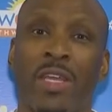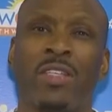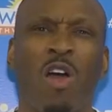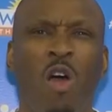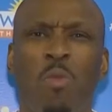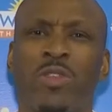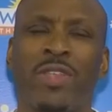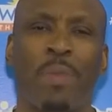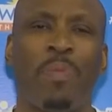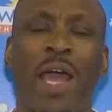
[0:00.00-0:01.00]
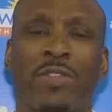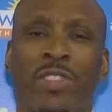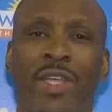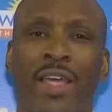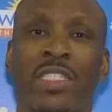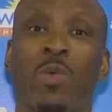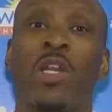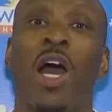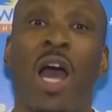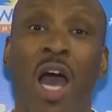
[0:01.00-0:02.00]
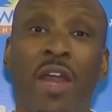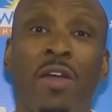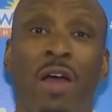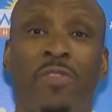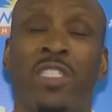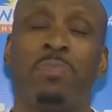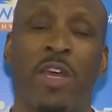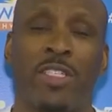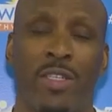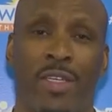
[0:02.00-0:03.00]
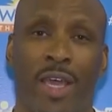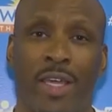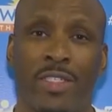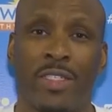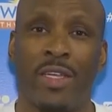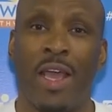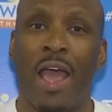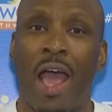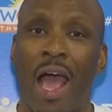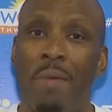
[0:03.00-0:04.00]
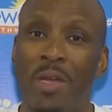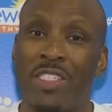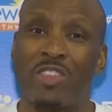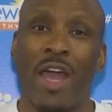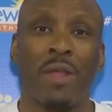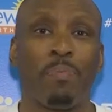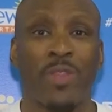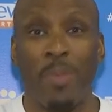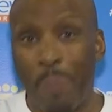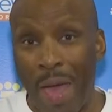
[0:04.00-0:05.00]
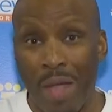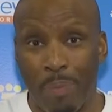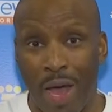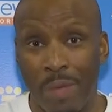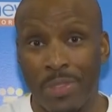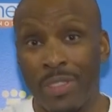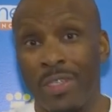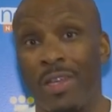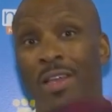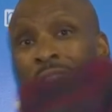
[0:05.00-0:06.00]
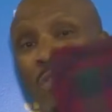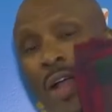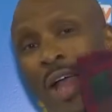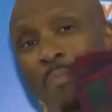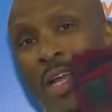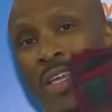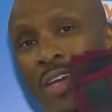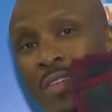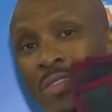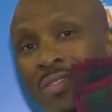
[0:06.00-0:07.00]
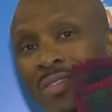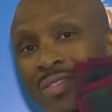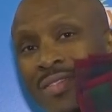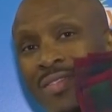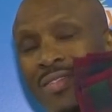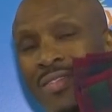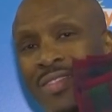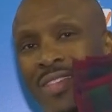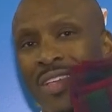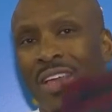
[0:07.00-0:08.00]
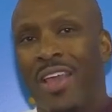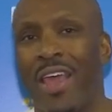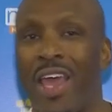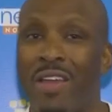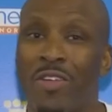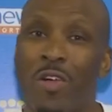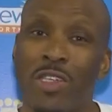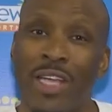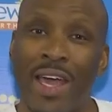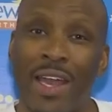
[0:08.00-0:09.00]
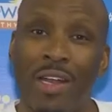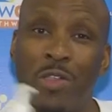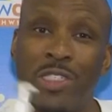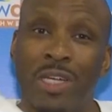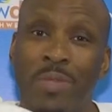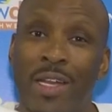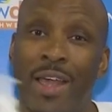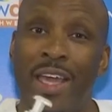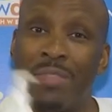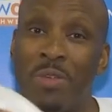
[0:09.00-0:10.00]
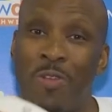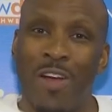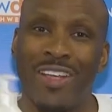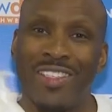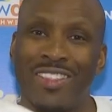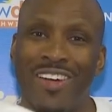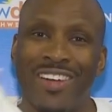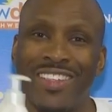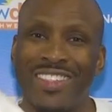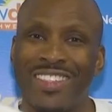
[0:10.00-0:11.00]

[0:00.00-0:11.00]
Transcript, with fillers: it's almost St. Patrick's Day, so in honor of this special occasion, I'm gonna try the bagpipes. So I got my kilt, and of course I gotta lotion up the legs before I get started.